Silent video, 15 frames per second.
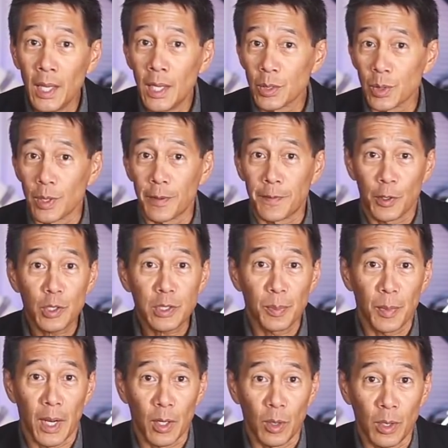So the first
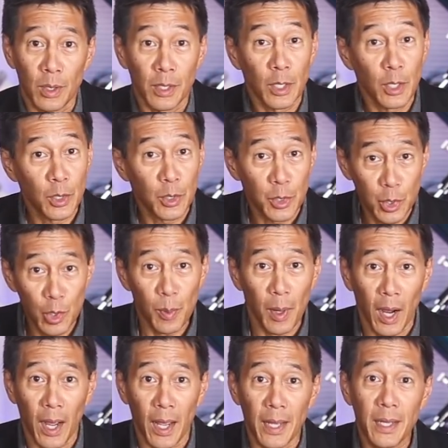model,
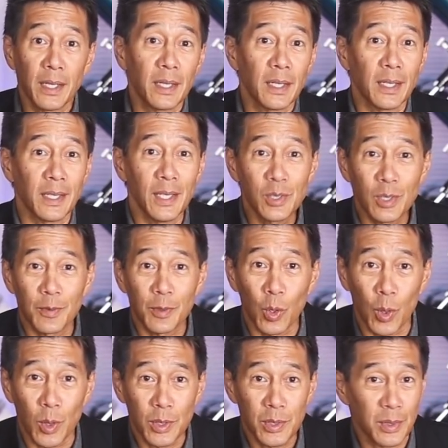2i, is of
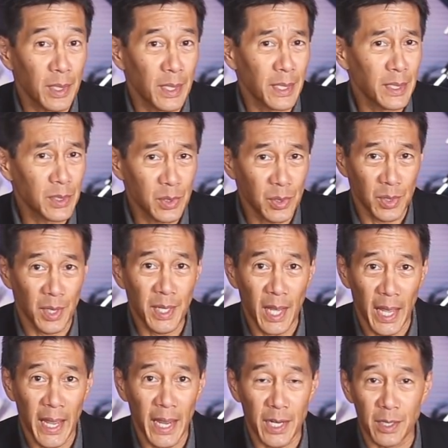course the
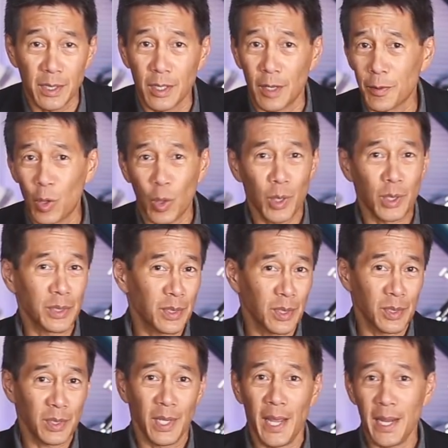C8. Of course, the
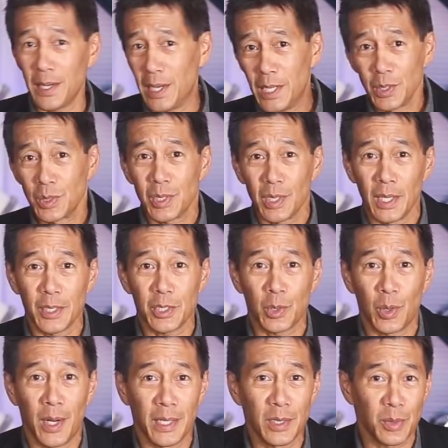C8 is
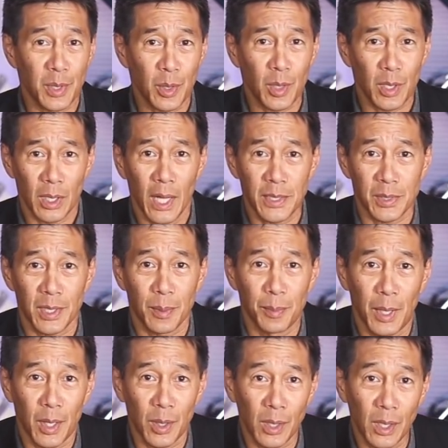Celestron, it's their classic
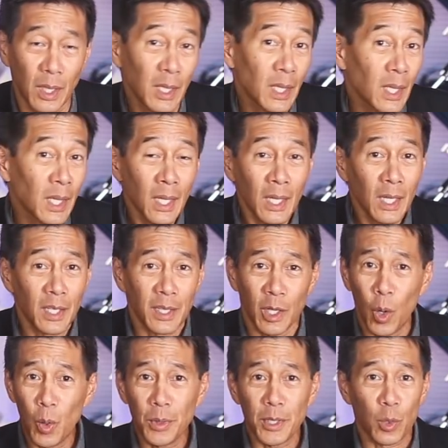model. The
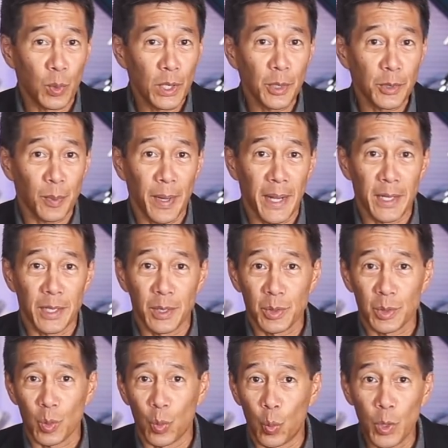only real debate
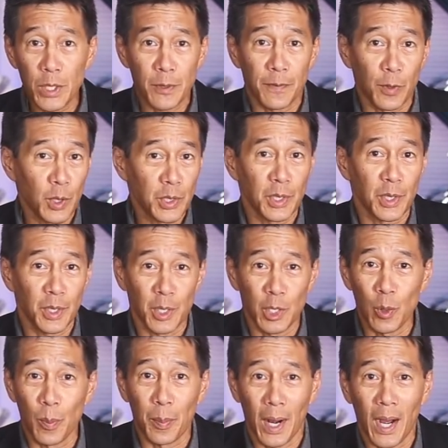is which version do
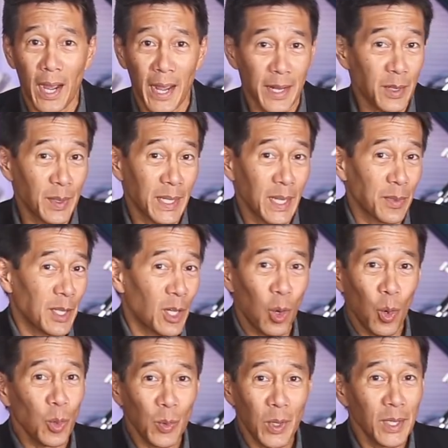you buy? Do you get the
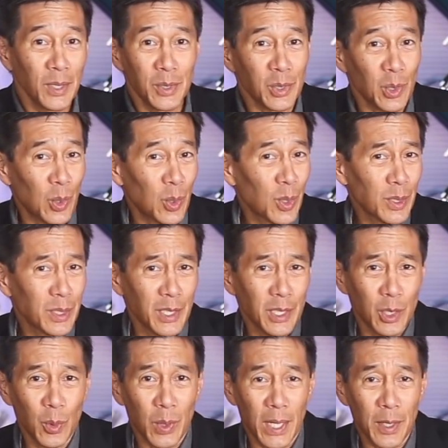old ones or do
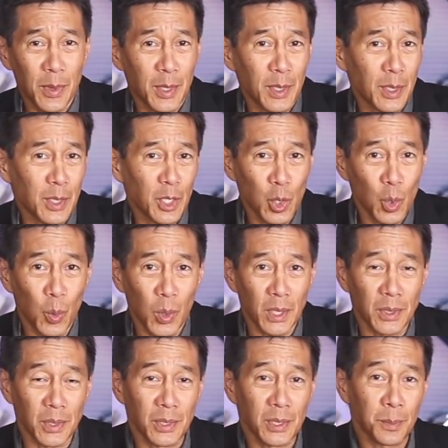you get the new
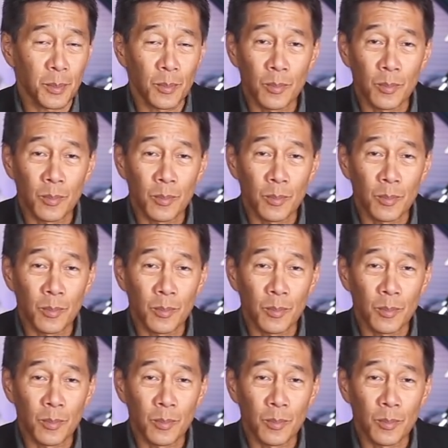ones?